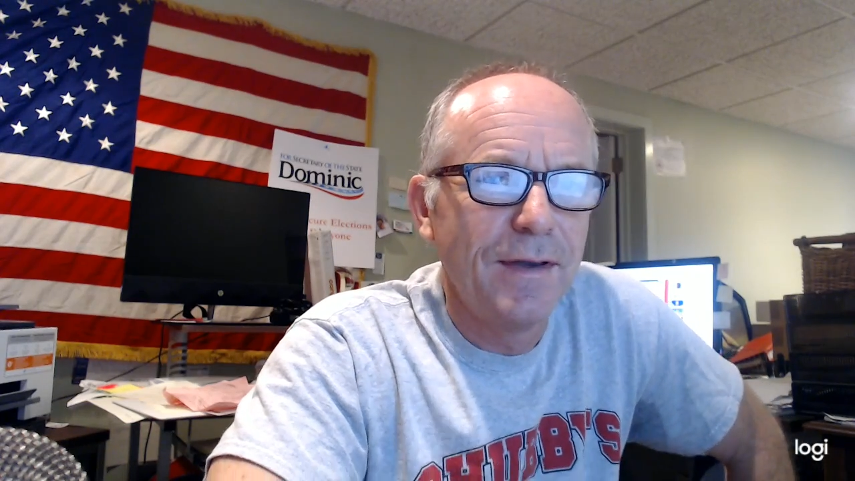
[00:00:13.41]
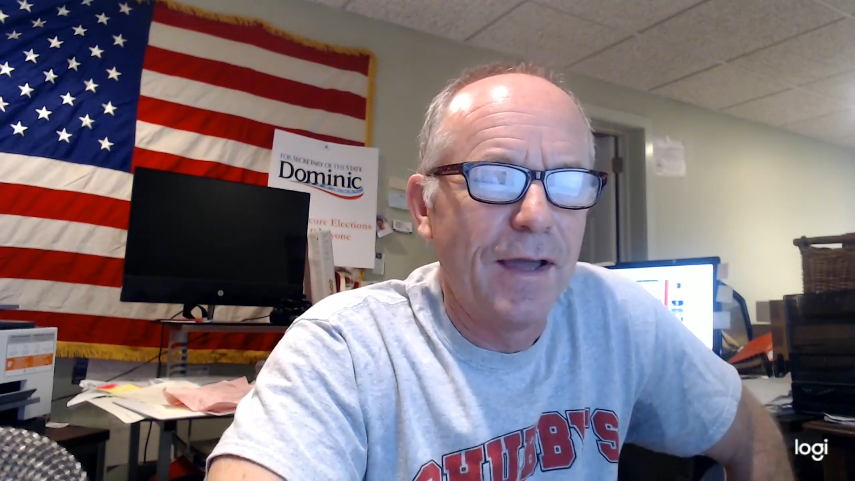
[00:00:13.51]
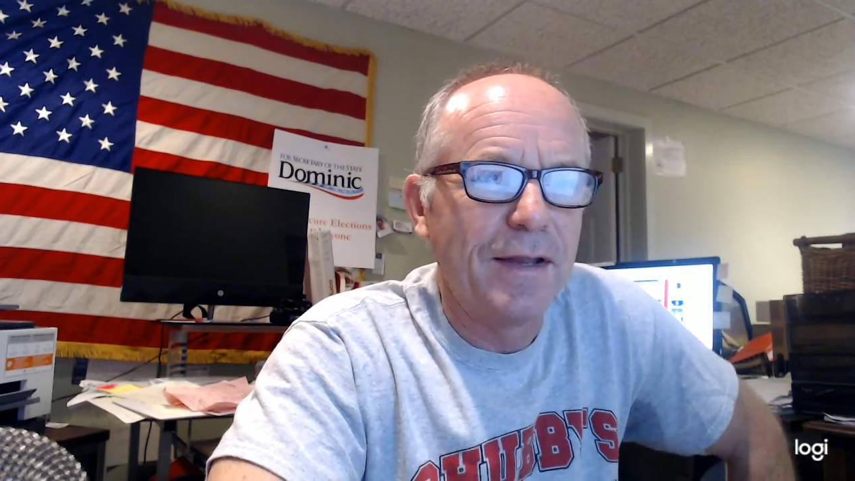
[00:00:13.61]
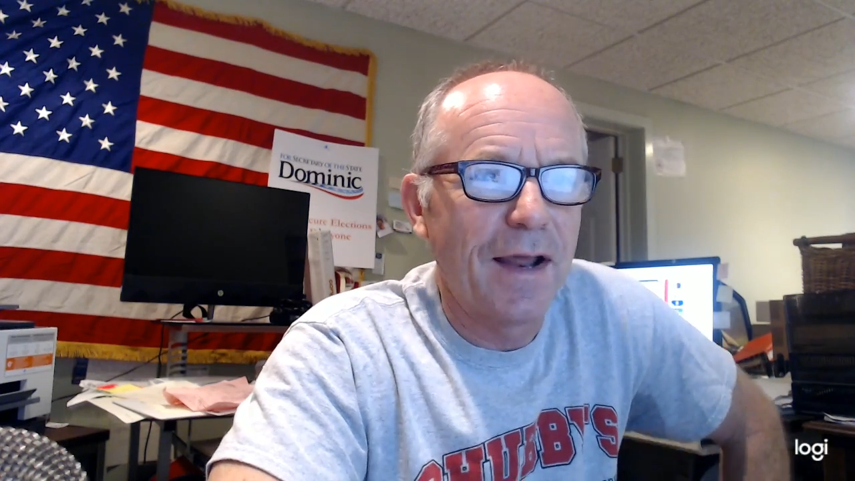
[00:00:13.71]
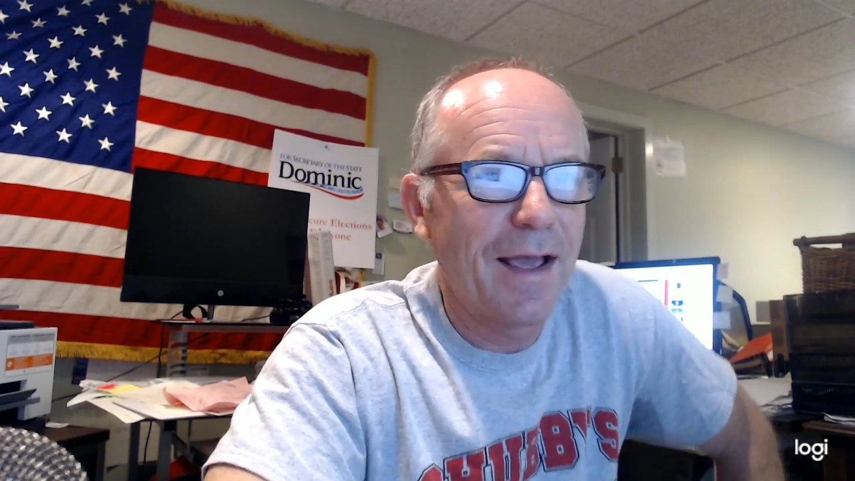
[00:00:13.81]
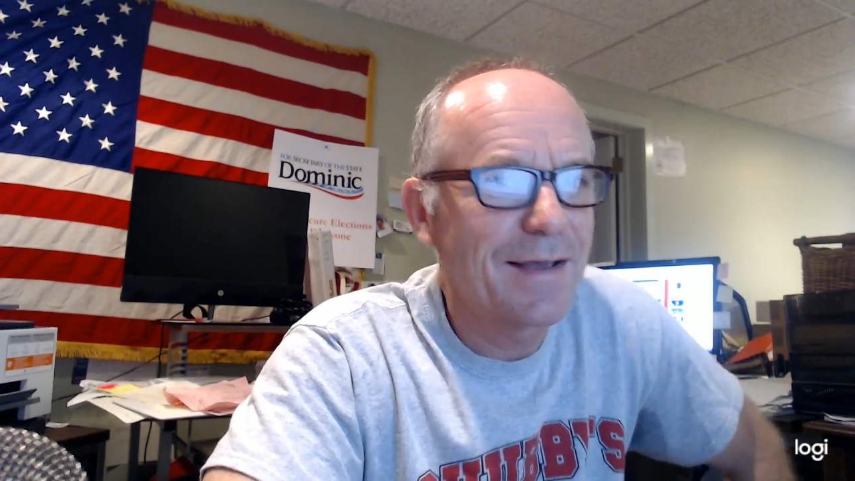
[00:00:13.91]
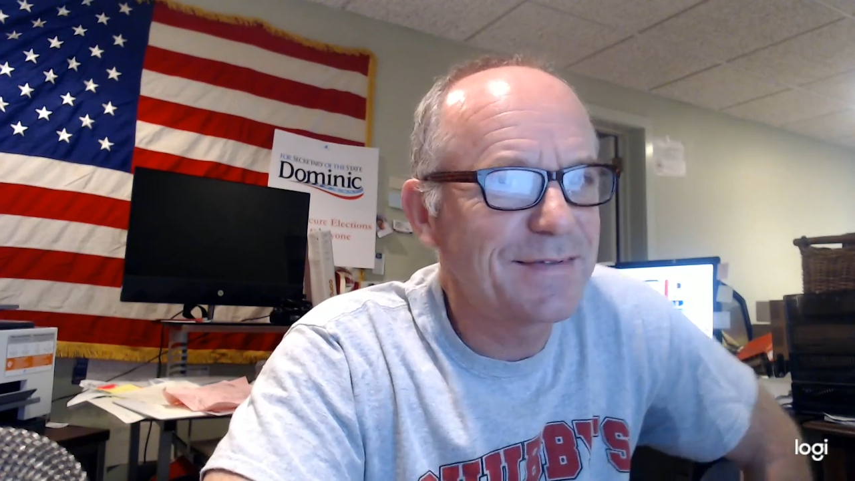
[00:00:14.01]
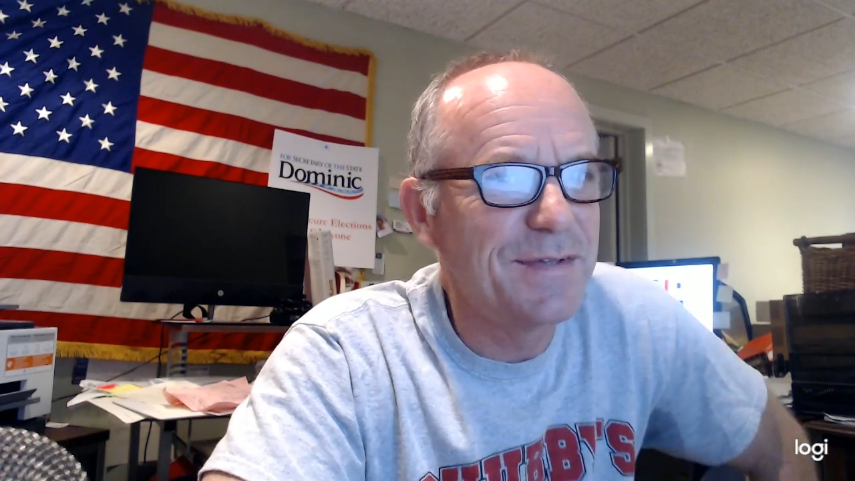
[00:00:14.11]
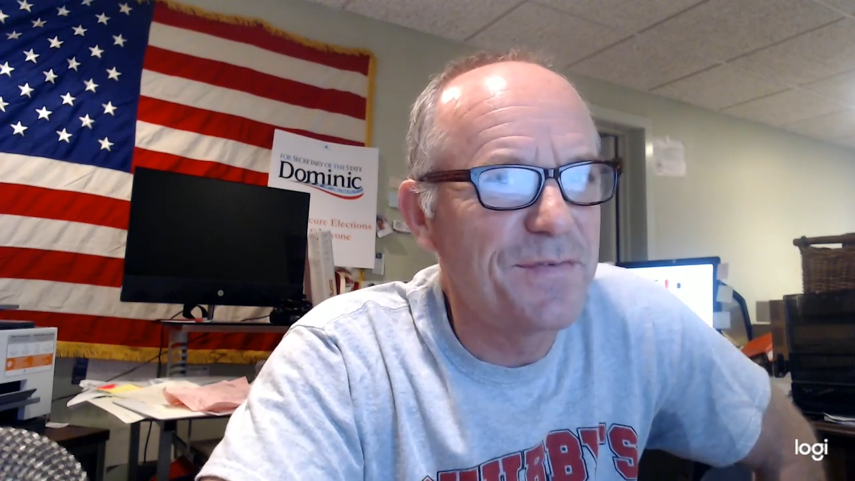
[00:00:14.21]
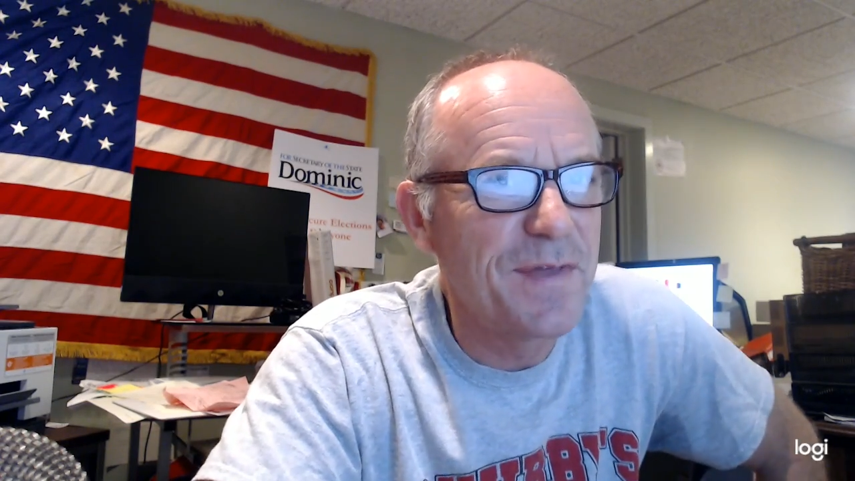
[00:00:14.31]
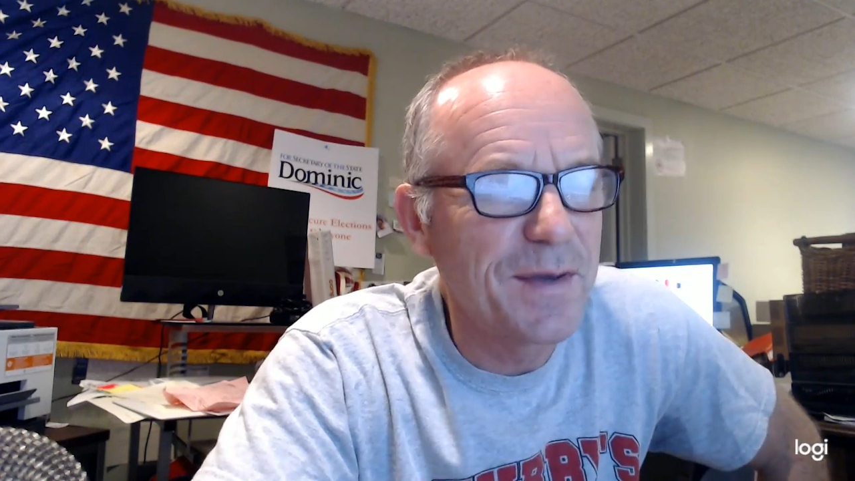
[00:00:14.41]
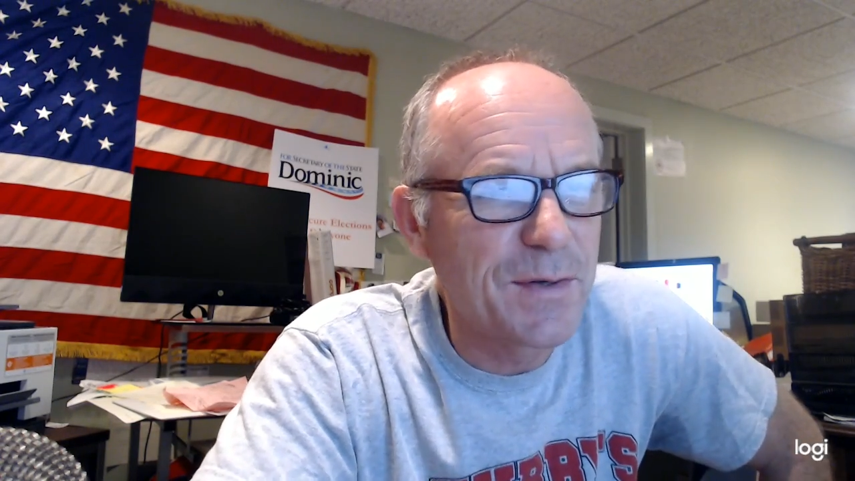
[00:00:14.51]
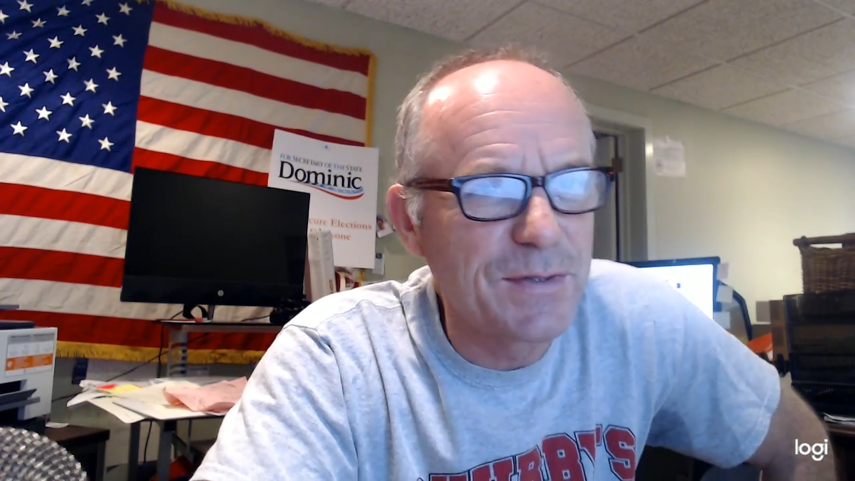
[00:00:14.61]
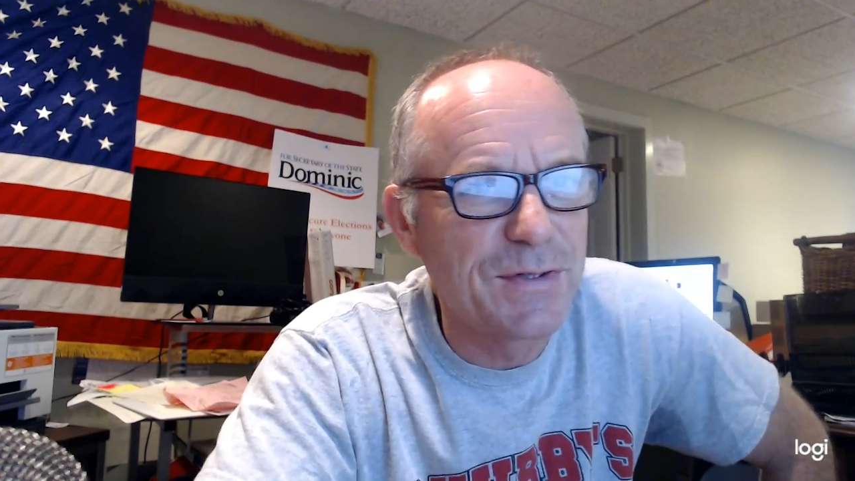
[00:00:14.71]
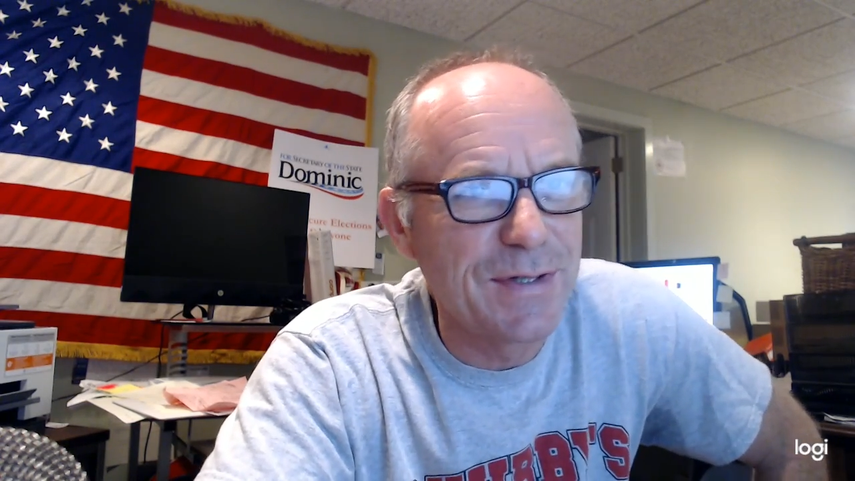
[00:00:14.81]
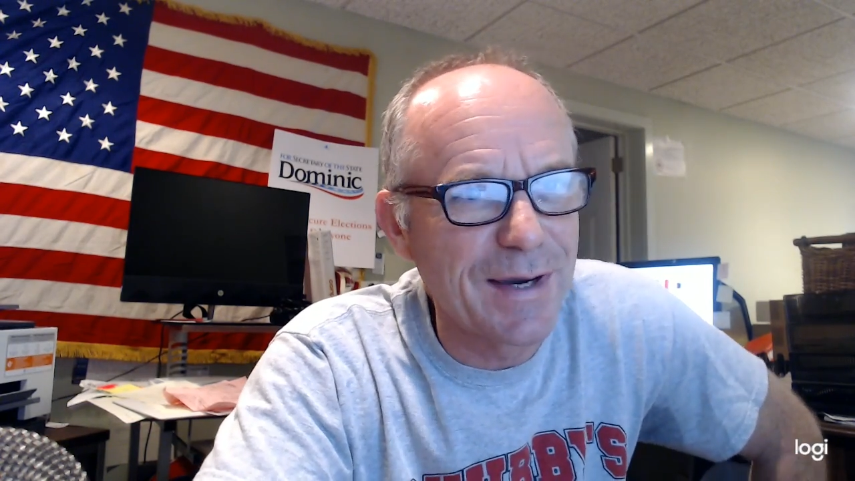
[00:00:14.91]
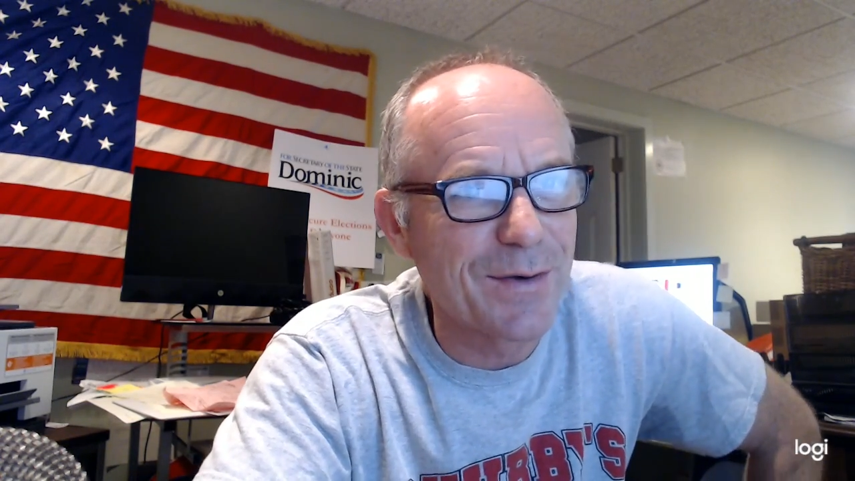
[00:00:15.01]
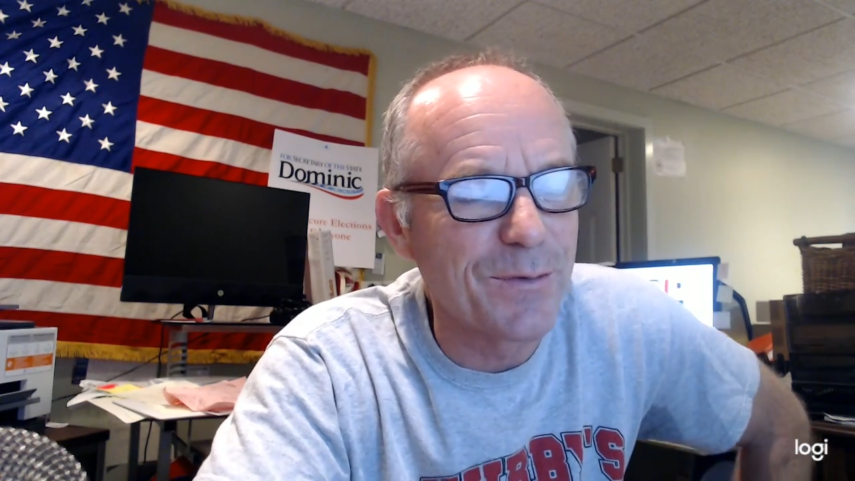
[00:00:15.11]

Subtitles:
and asked if they could share